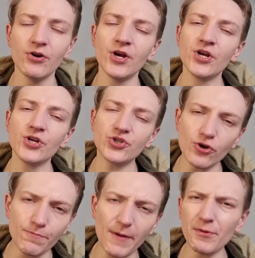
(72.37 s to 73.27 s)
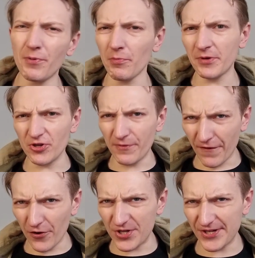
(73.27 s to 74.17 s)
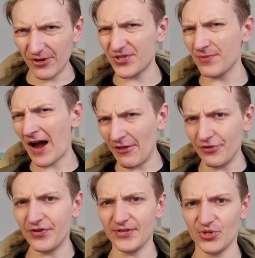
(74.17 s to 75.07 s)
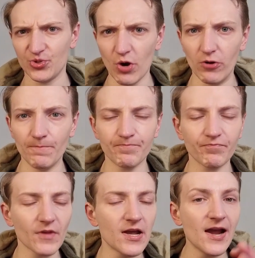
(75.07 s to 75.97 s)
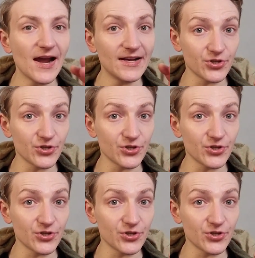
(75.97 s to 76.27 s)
so people are probably going to be focusing on some other things as well. It has a